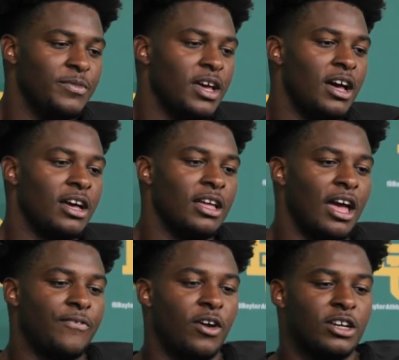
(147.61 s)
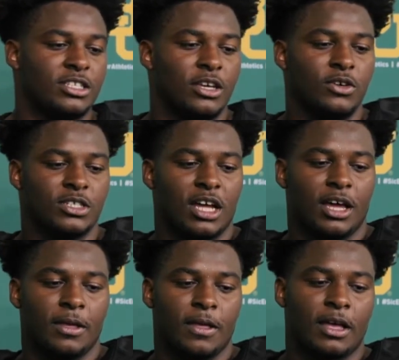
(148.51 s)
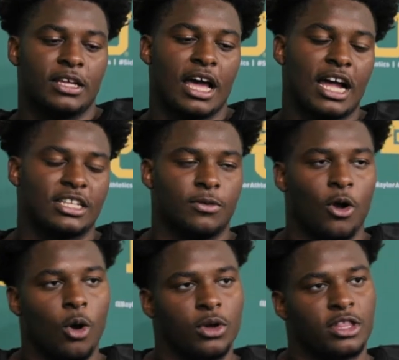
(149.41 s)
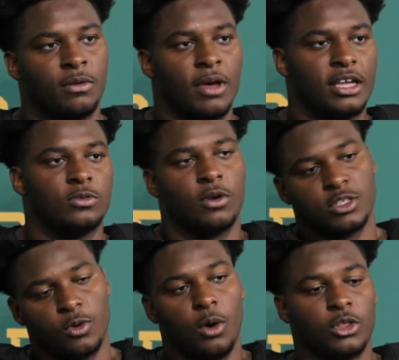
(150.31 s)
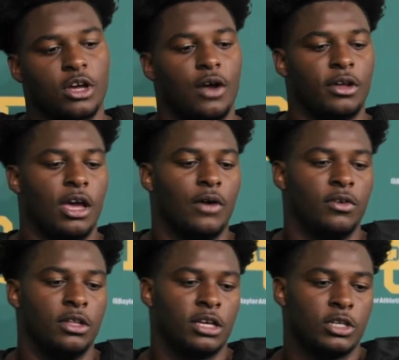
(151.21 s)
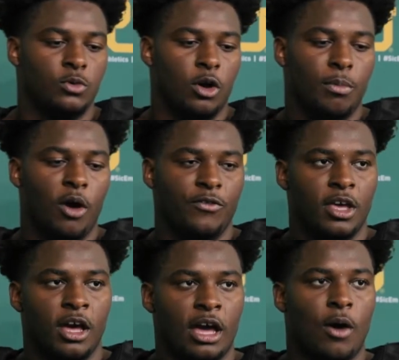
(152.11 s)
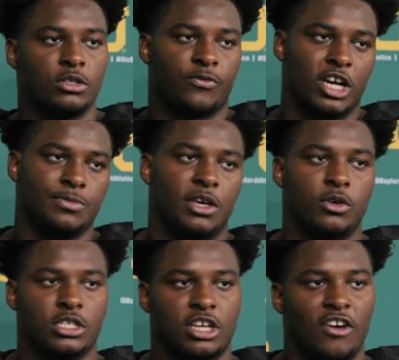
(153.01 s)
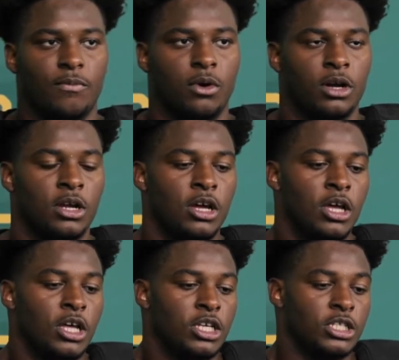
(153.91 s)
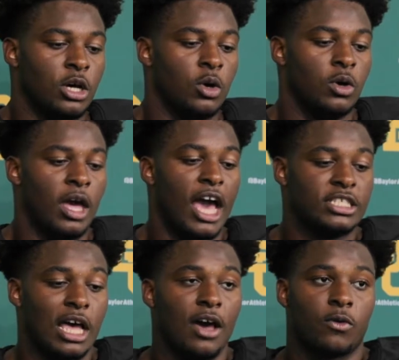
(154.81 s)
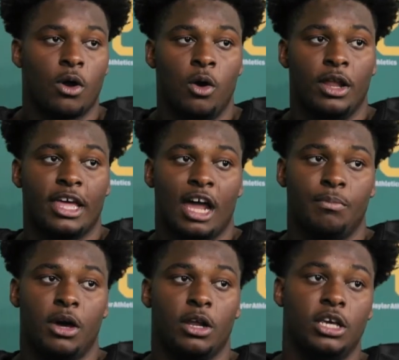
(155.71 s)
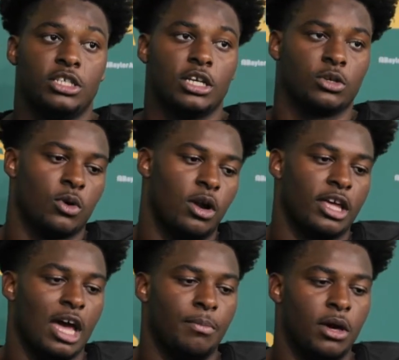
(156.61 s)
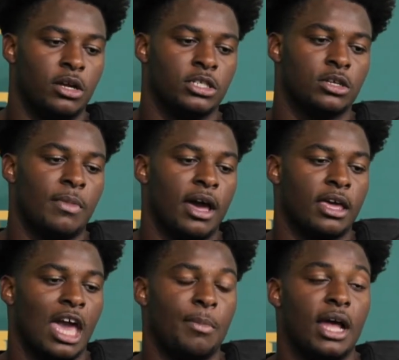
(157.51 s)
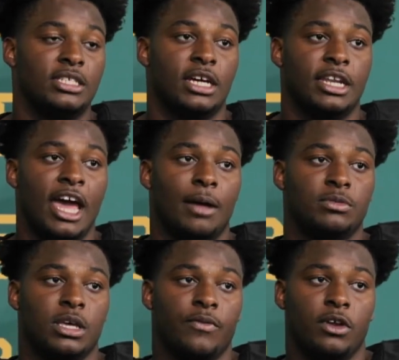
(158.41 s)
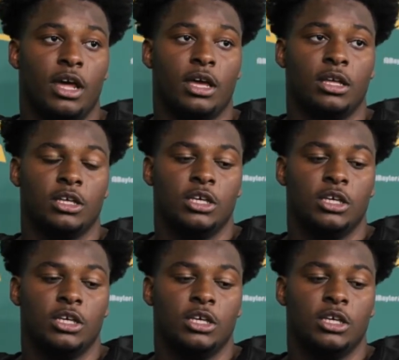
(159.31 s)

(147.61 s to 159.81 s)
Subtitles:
Yeah, at first it was like, because I got to grow with them as well with Connor Galvin, because we were both young. I was a freshman, he was a sophomore. So as I've grown and gotten better, he's also grown and gotten better. So my game had to adapt every day.